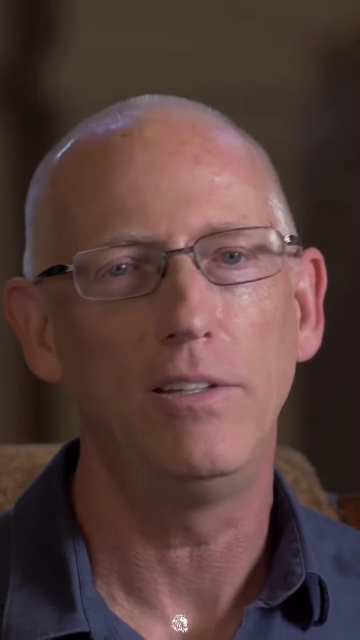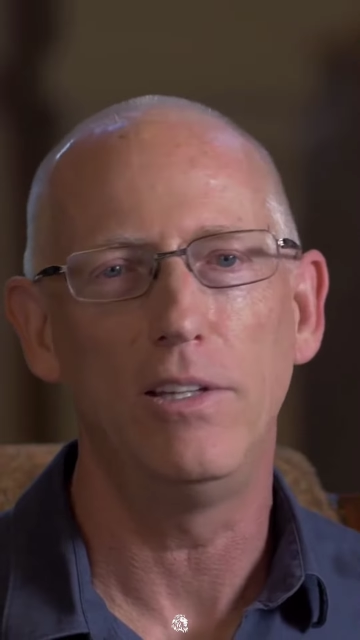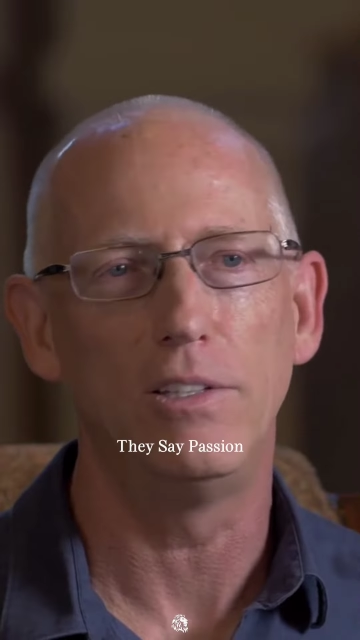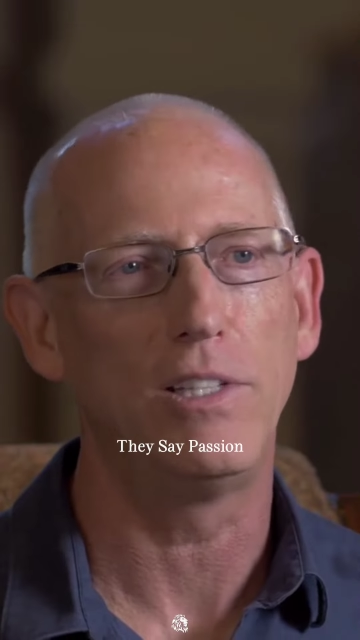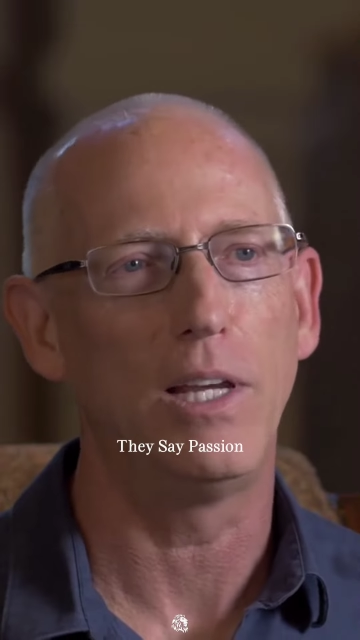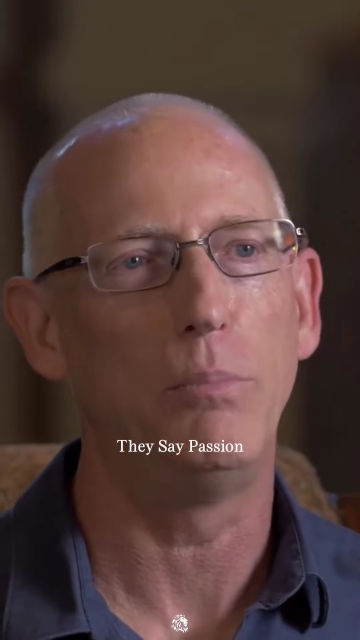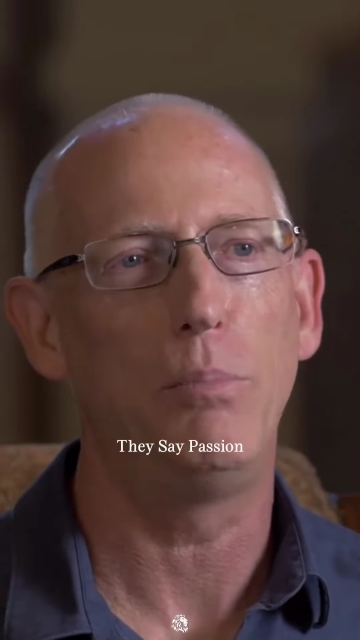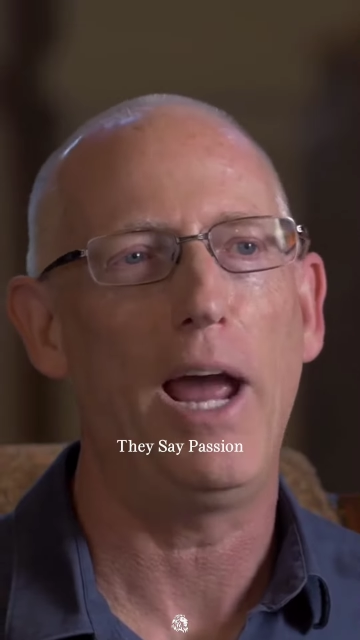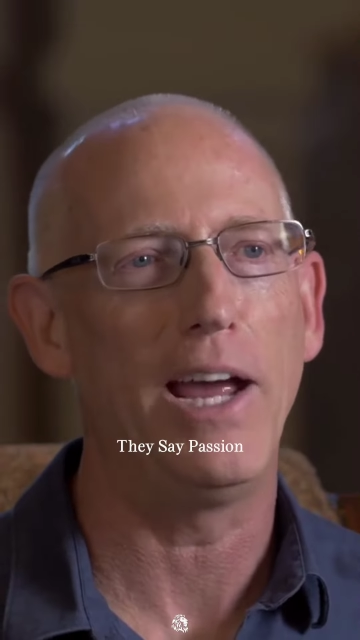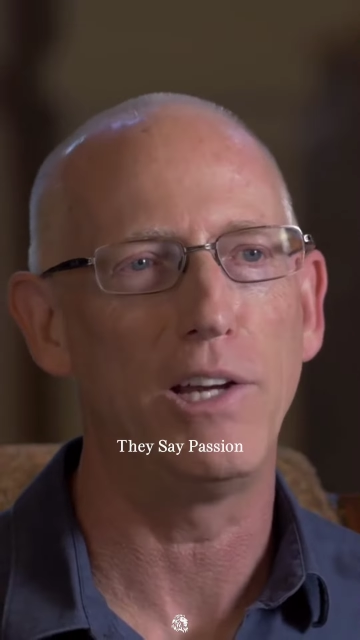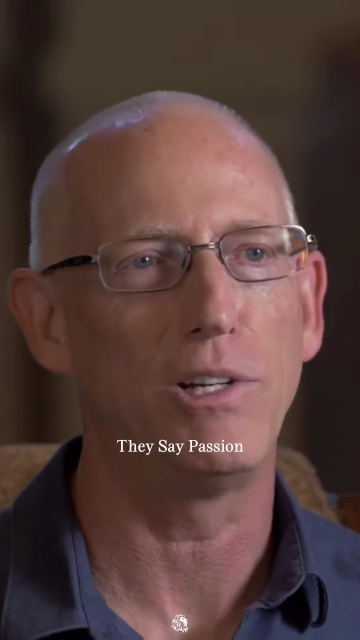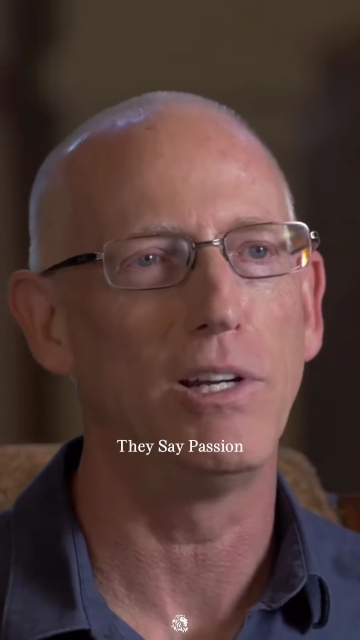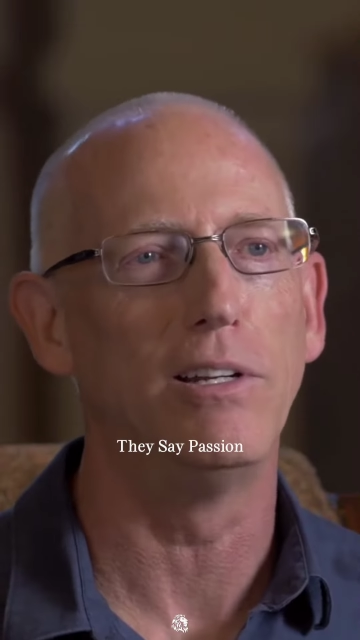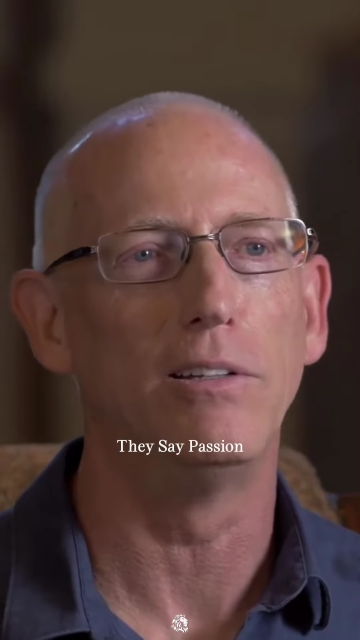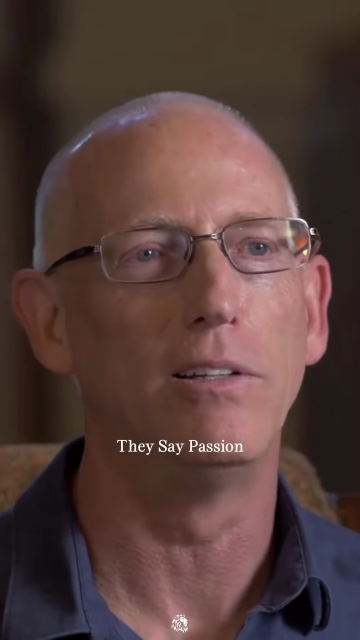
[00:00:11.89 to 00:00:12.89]
They say
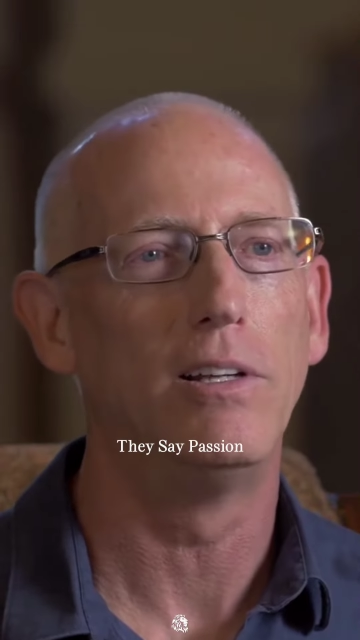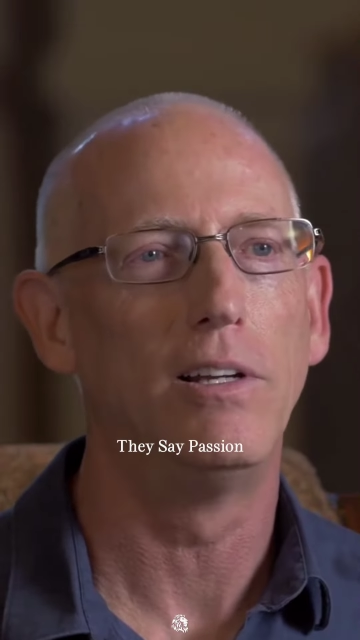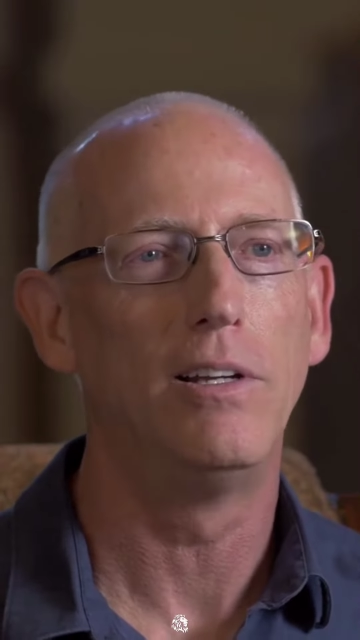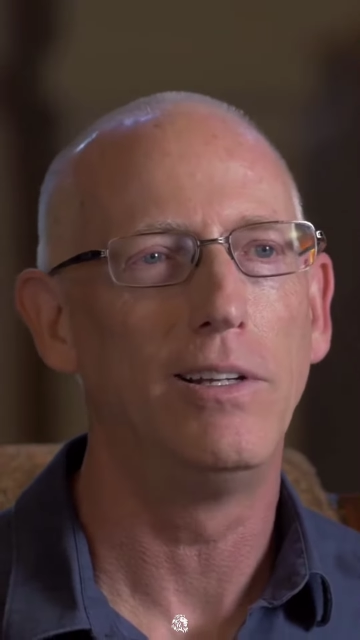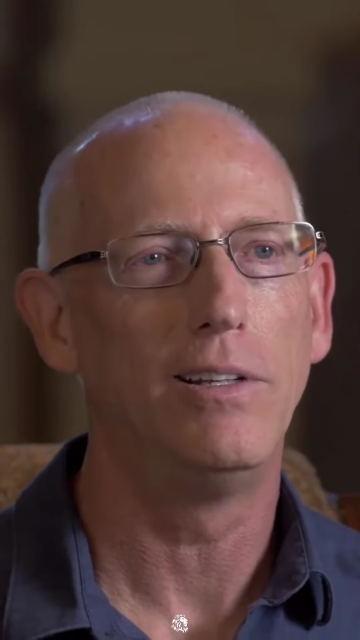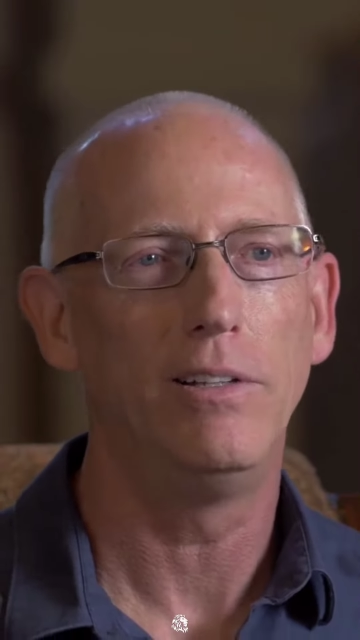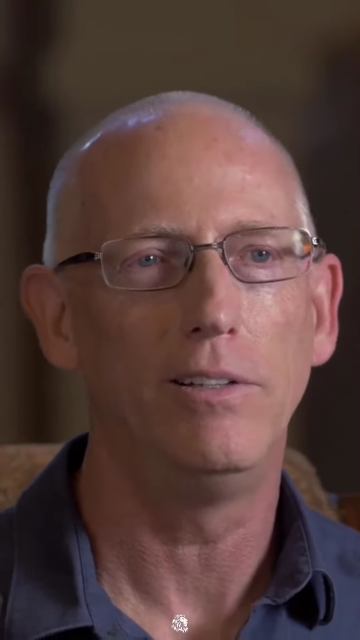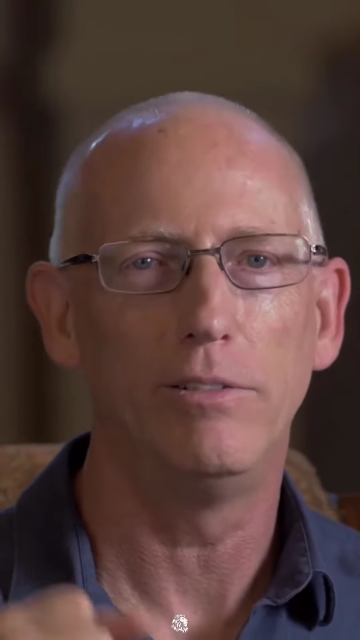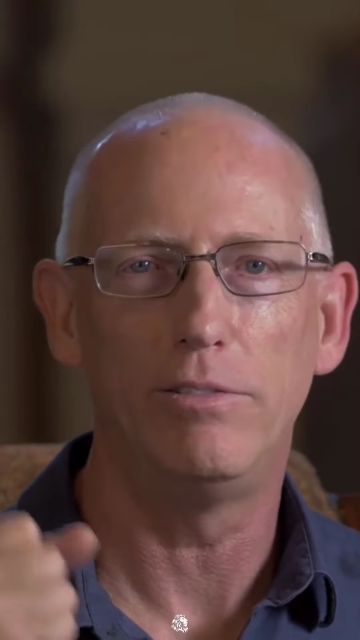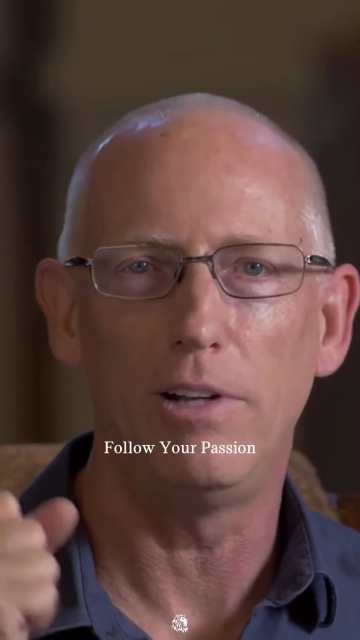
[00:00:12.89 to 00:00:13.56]
passion.